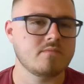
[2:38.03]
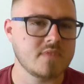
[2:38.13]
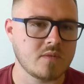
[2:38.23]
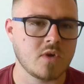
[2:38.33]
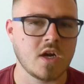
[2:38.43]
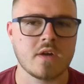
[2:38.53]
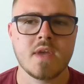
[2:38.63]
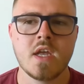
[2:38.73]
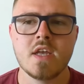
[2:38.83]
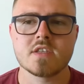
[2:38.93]
Didn't work.
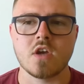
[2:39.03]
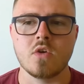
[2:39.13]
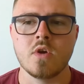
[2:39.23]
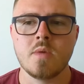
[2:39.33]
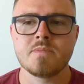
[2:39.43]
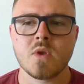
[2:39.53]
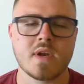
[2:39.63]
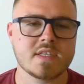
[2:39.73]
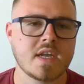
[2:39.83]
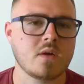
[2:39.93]
So when
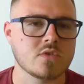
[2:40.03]
I say I was